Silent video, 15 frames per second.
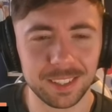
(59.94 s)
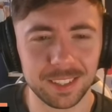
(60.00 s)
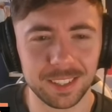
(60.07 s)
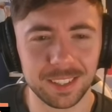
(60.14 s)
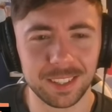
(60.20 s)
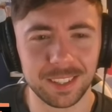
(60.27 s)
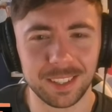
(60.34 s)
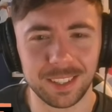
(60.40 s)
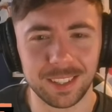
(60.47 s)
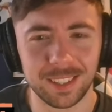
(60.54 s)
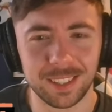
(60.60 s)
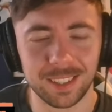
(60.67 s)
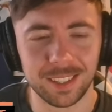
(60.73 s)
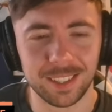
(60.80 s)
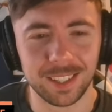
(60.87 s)

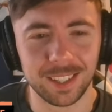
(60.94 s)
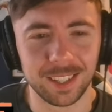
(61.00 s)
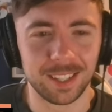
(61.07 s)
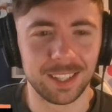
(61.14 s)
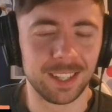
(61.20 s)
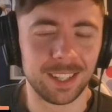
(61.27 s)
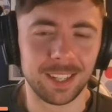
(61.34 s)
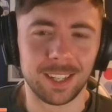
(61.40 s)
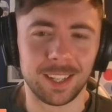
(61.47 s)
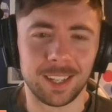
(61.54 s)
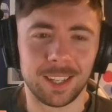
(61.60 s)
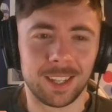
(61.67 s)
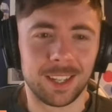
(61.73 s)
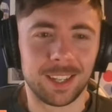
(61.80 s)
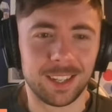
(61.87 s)

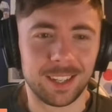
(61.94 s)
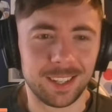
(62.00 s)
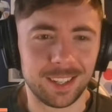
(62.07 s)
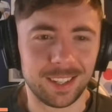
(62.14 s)
[no speech]